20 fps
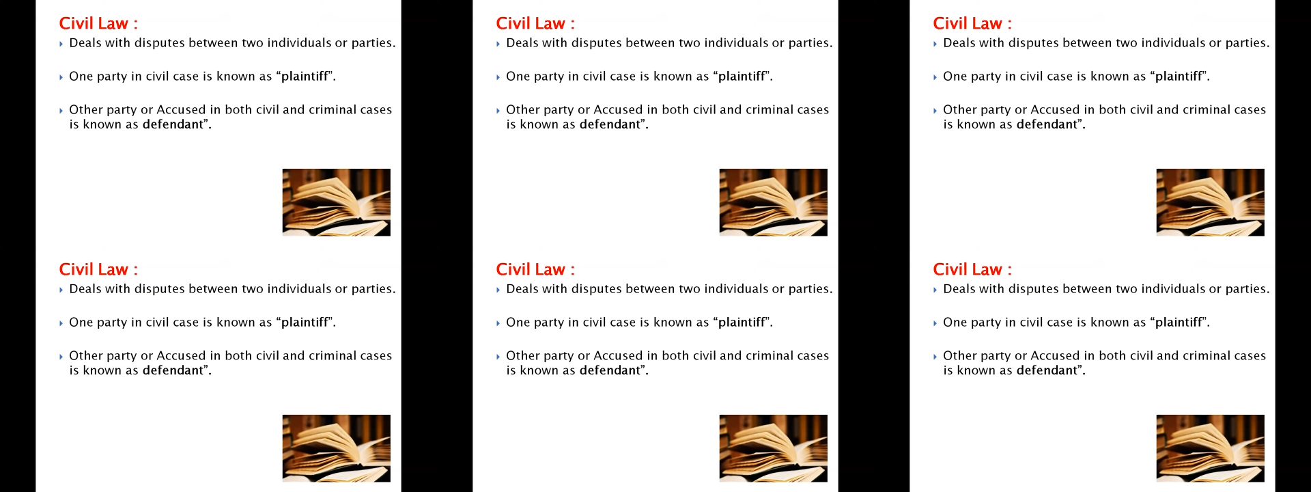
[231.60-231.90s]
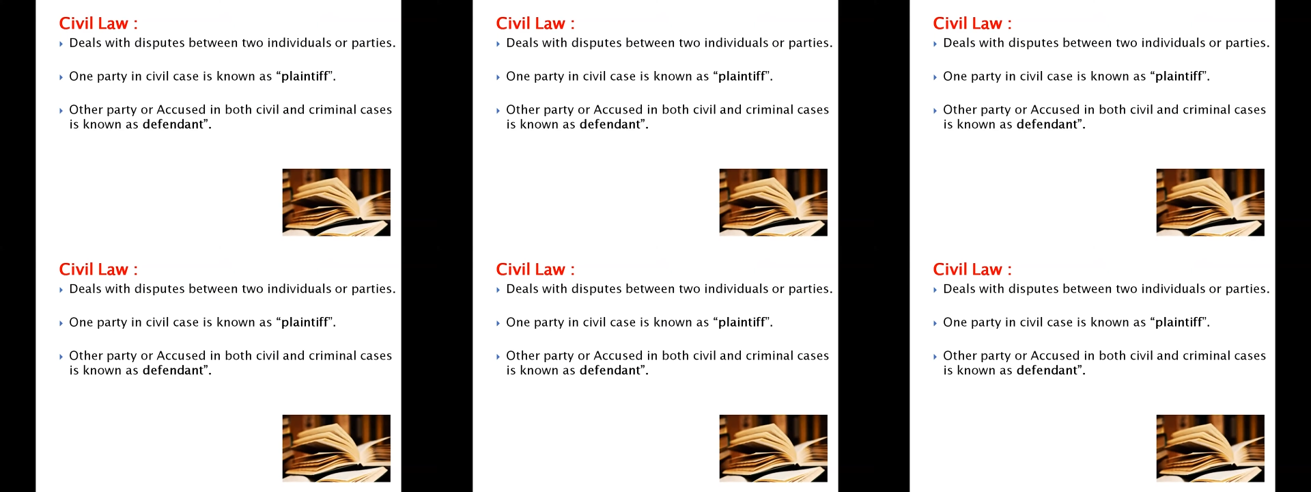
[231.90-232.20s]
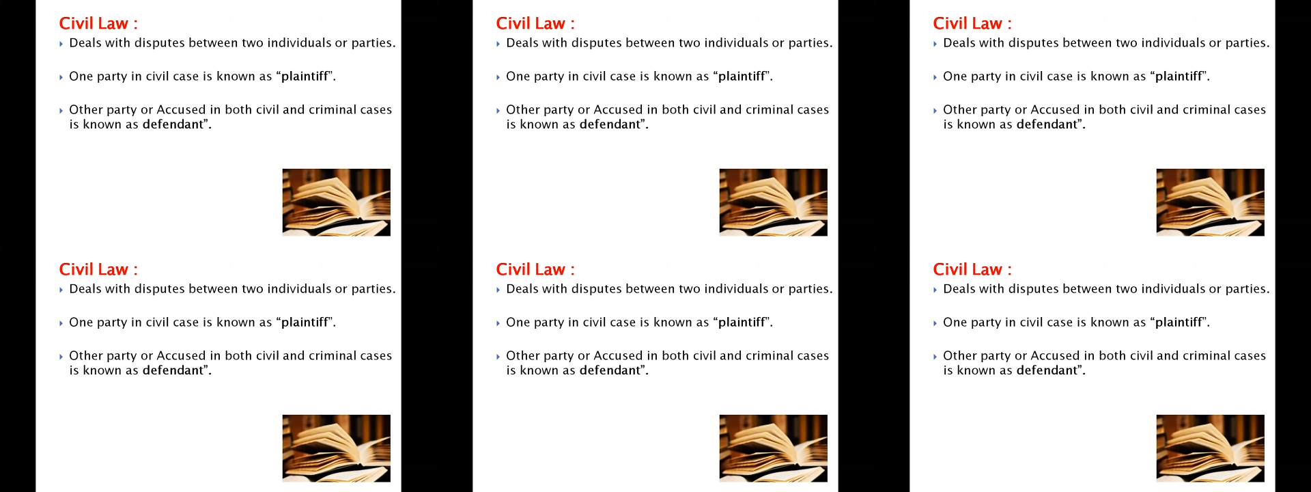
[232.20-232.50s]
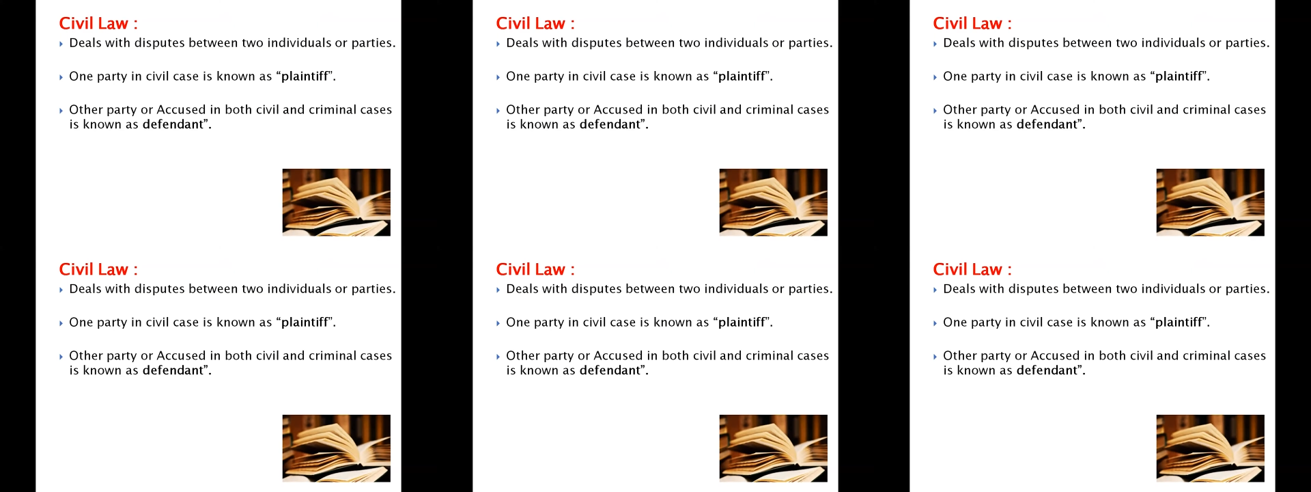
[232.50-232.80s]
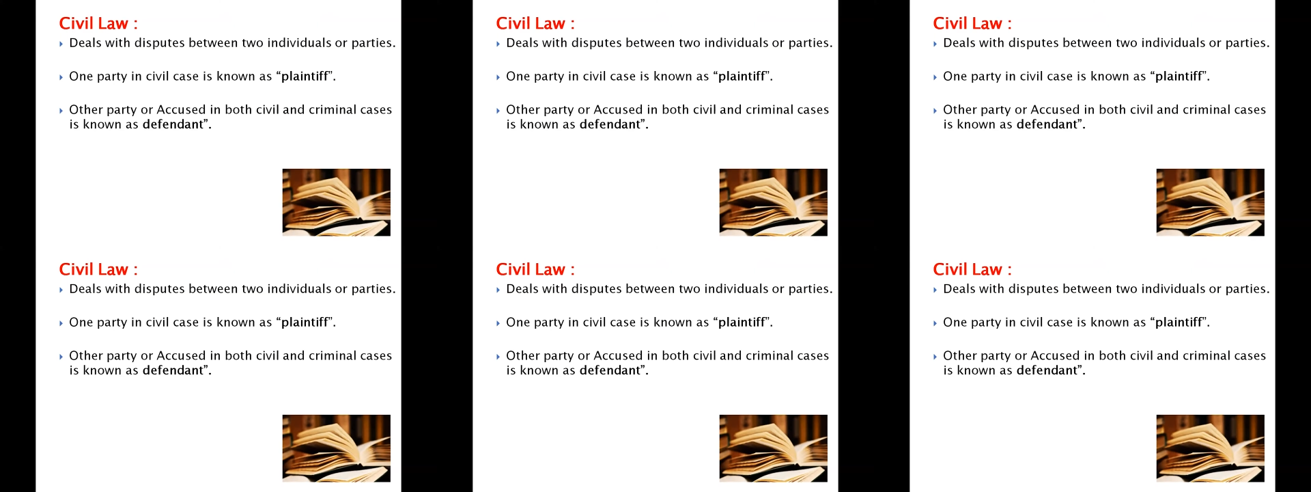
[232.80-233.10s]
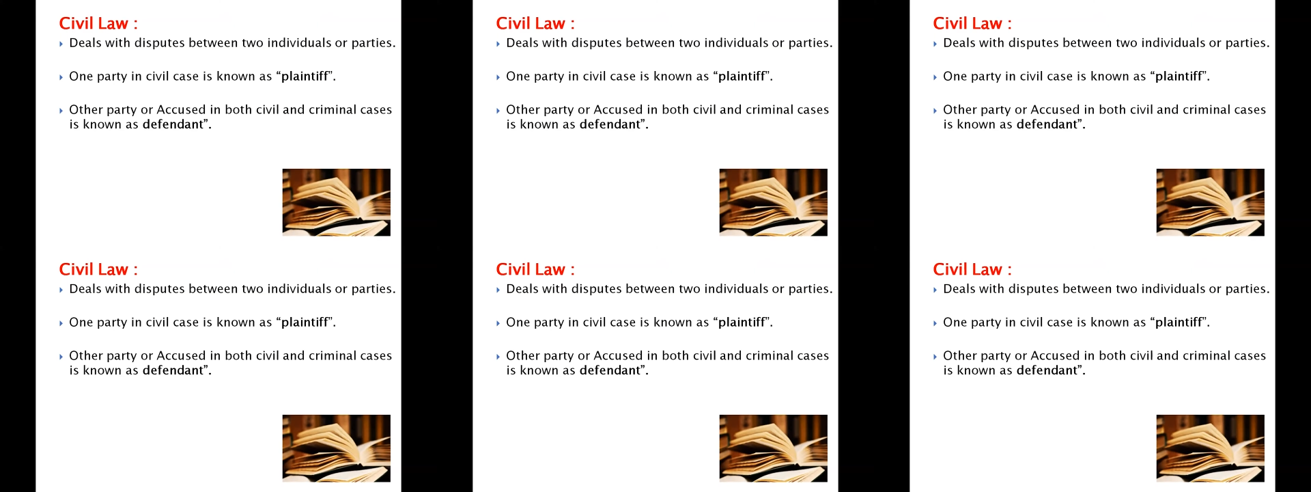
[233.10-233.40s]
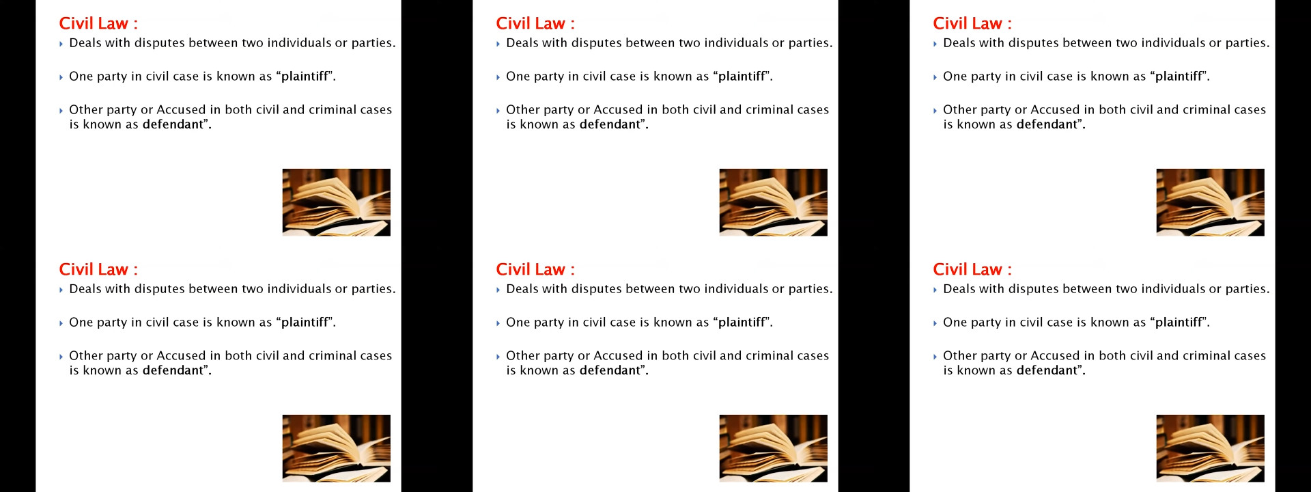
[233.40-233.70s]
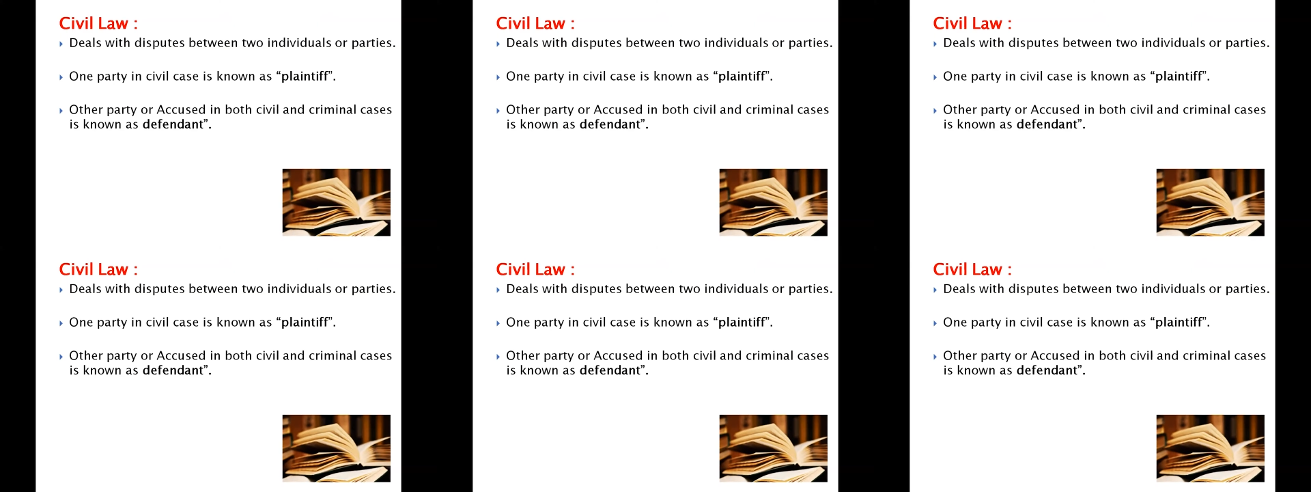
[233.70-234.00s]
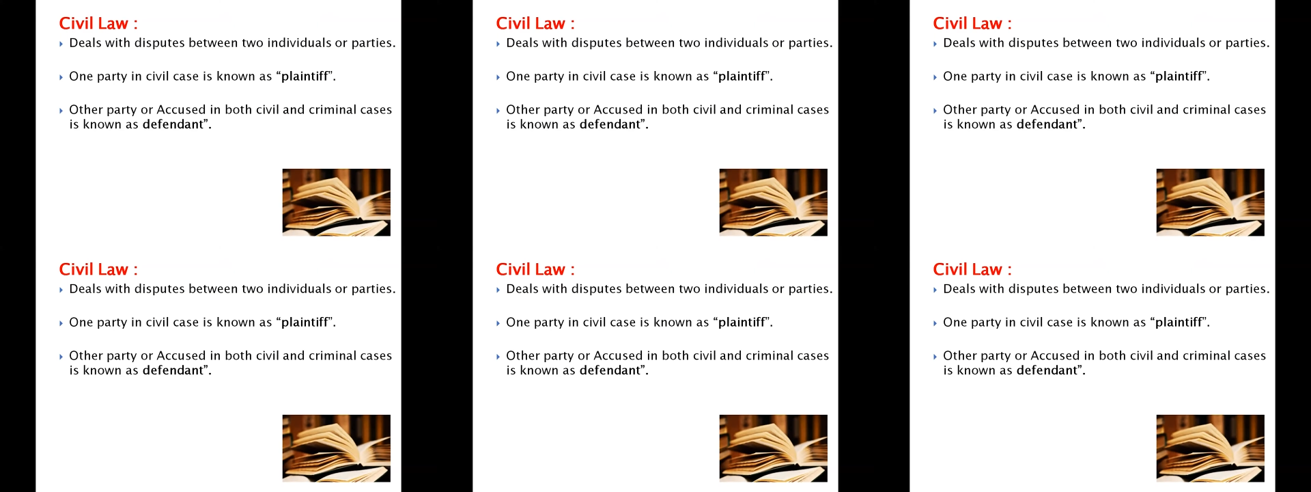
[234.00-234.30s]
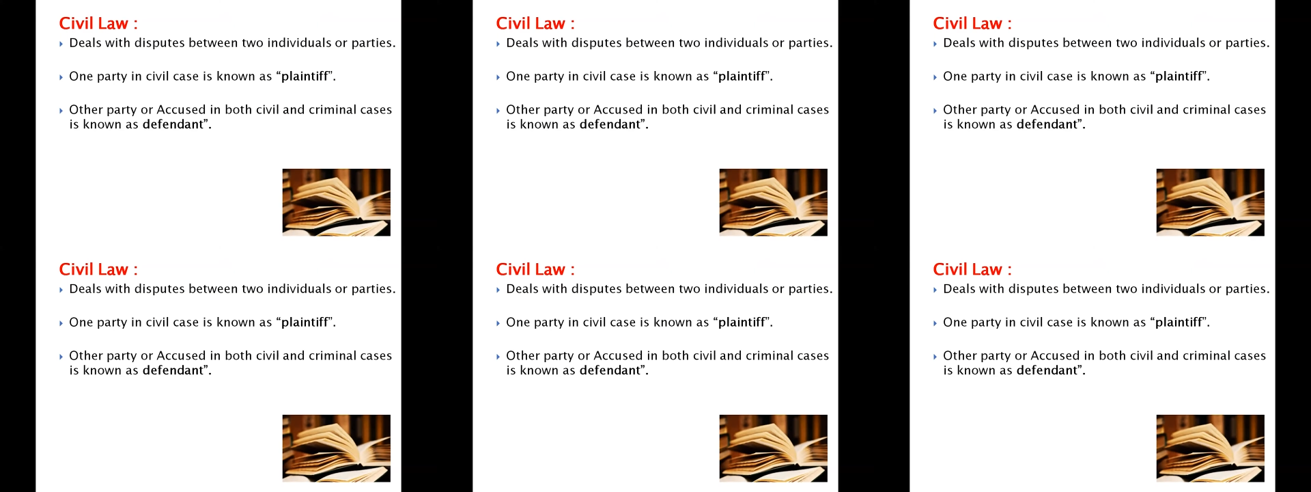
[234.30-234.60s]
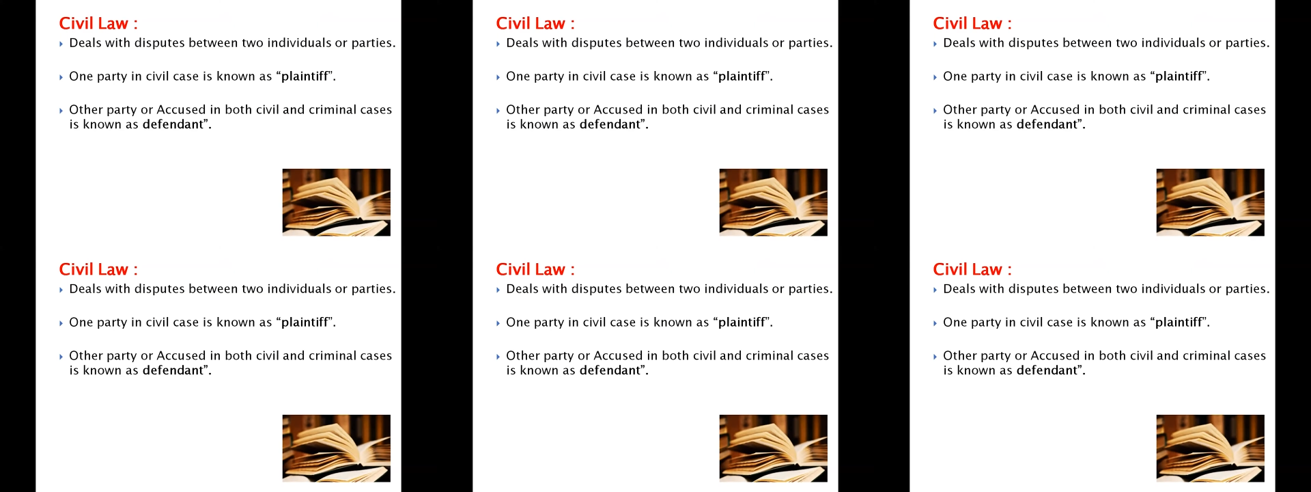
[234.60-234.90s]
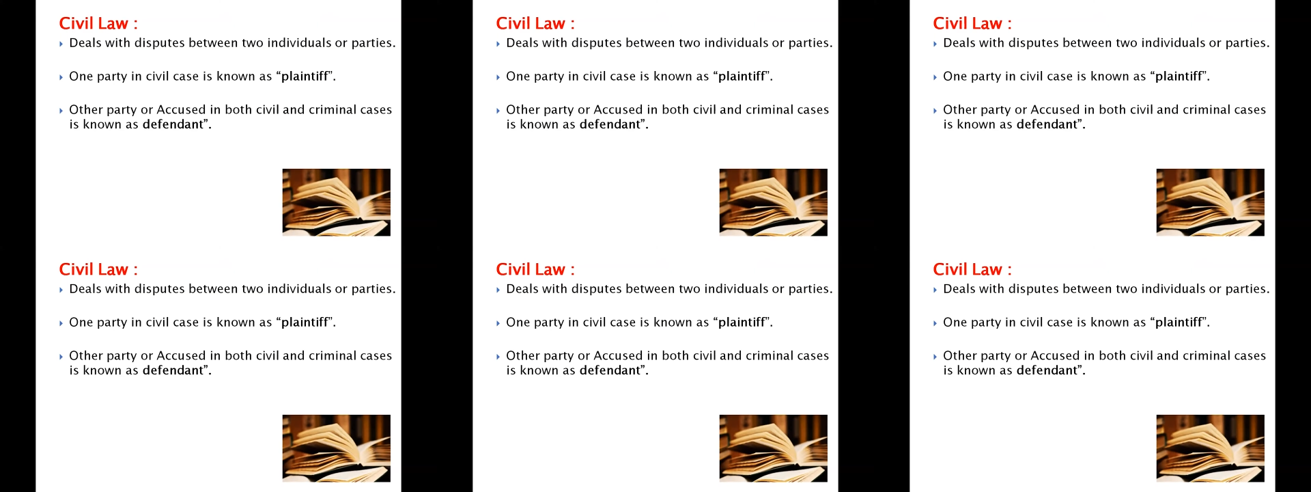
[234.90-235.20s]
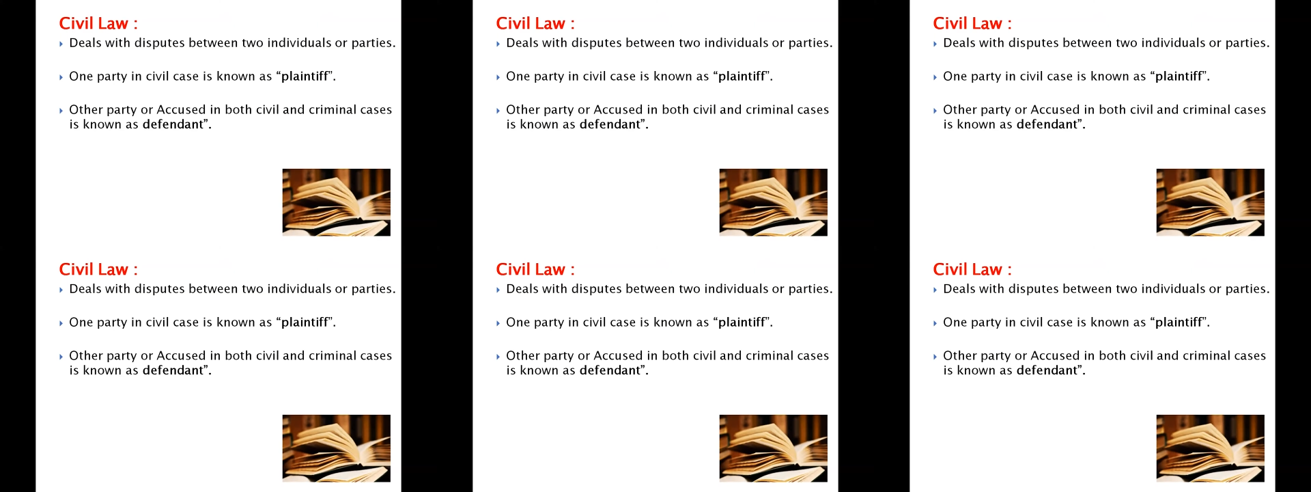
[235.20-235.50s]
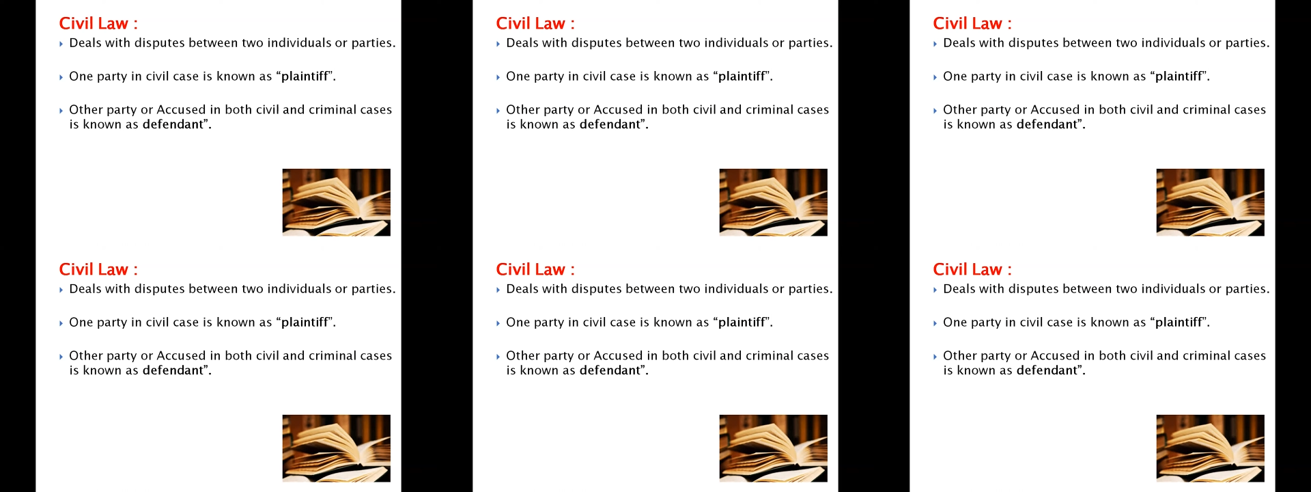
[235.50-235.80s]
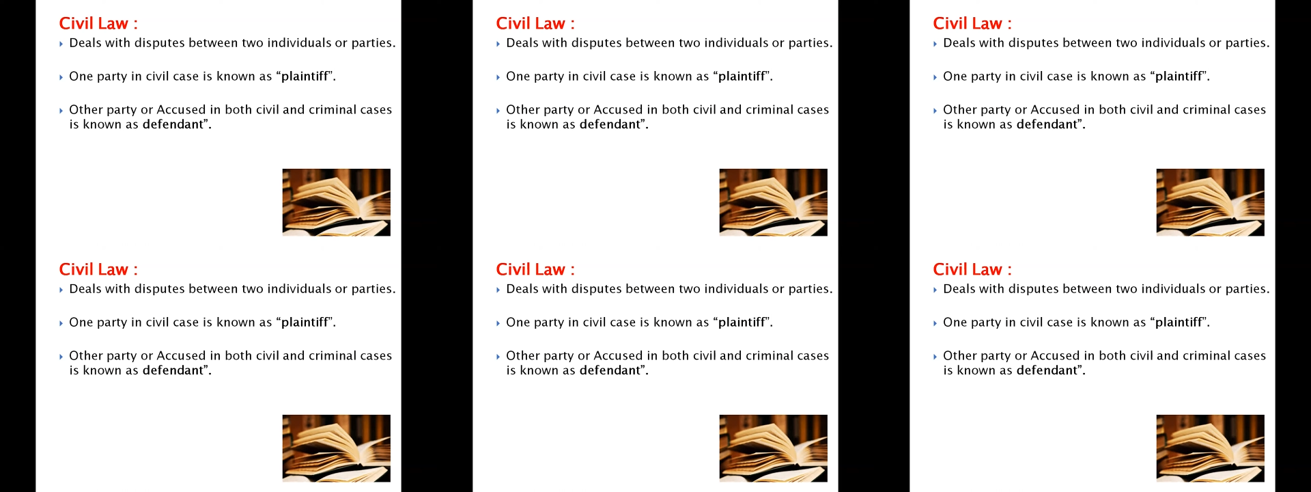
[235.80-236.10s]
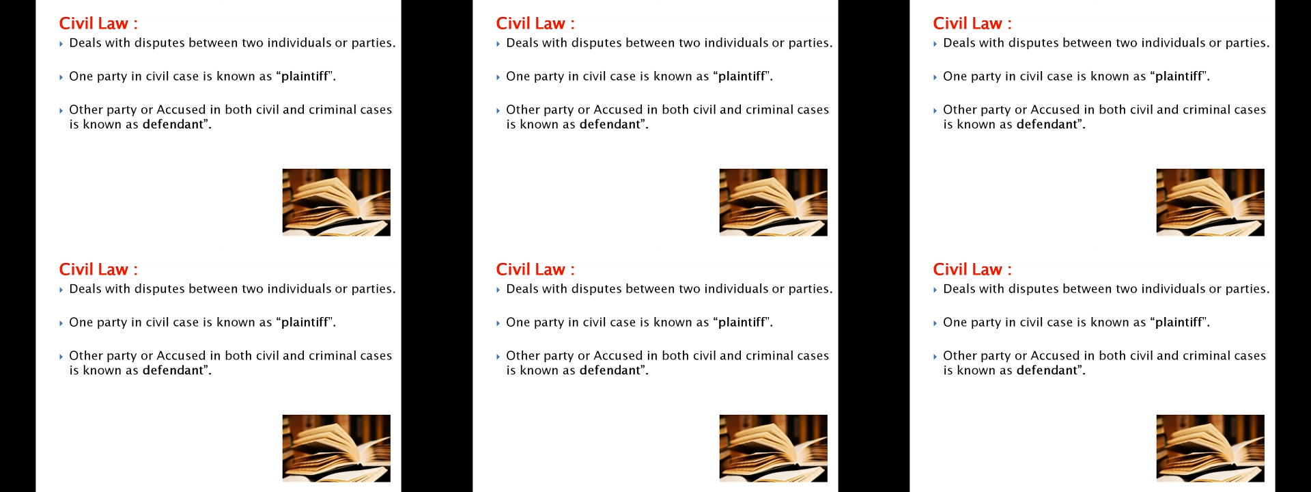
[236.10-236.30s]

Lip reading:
(no speaker visible)